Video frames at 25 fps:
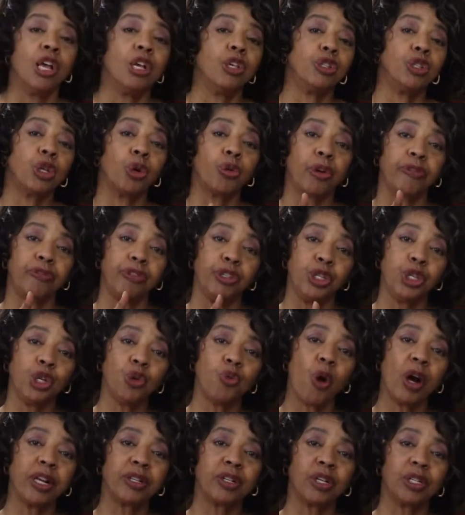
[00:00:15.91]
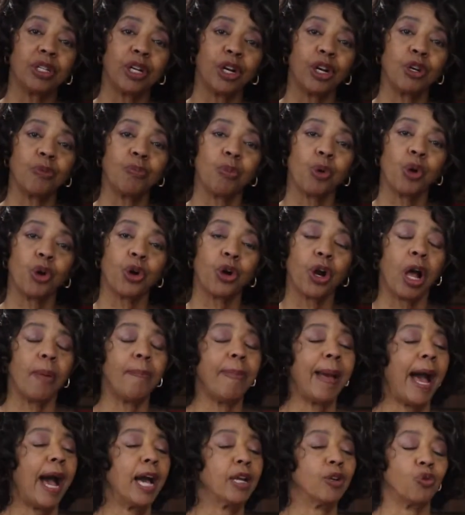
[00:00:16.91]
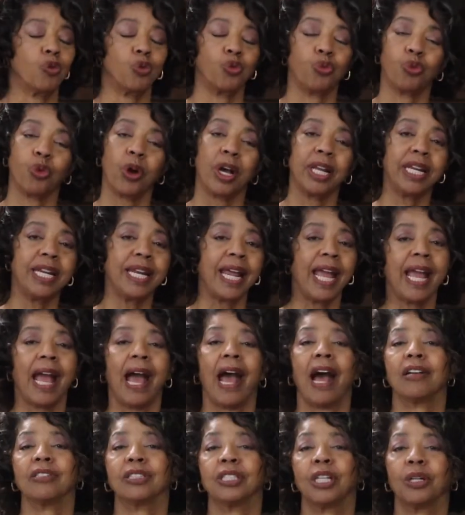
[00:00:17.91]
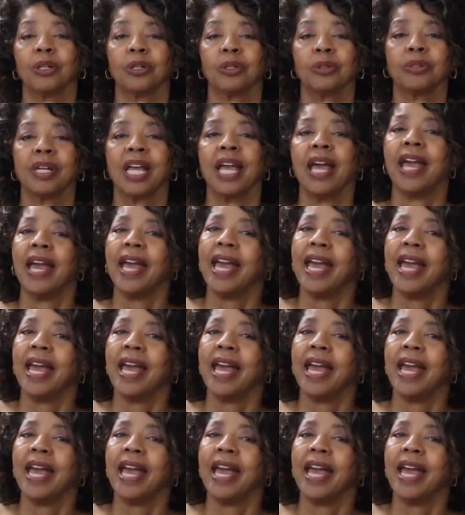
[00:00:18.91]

So if you want to learn more about running a household,